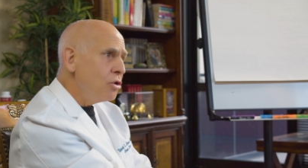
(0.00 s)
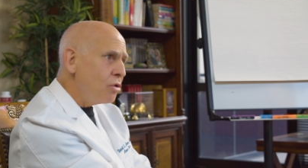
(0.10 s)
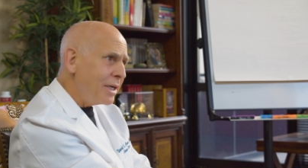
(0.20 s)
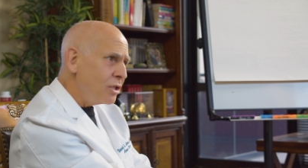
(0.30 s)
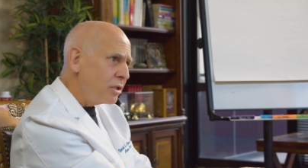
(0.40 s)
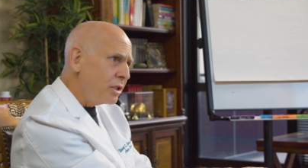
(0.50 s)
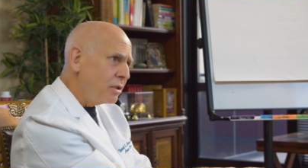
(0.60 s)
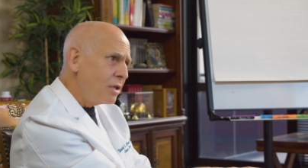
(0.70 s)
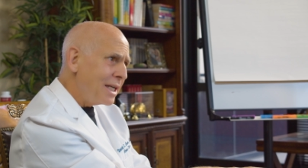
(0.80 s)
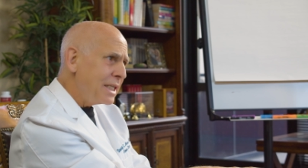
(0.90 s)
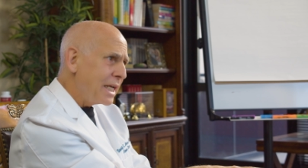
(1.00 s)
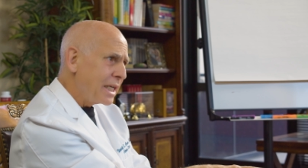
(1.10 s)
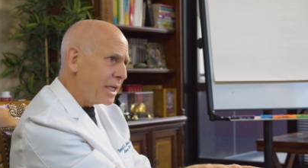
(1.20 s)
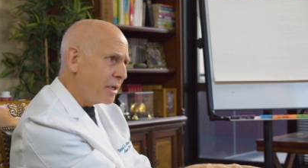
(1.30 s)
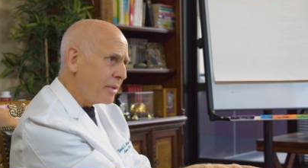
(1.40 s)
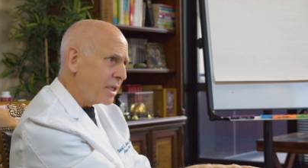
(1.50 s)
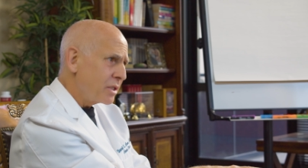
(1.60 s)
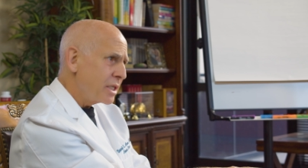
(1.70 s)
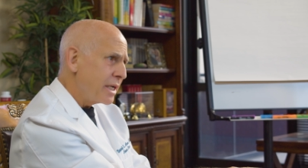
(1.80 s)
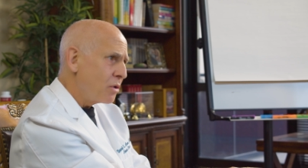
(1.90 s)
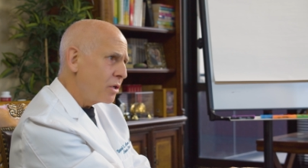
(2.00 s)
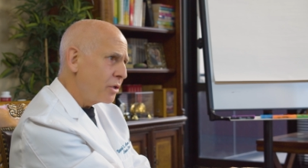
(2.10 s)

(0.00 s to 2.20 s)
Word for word: you're actually not taking any medicine that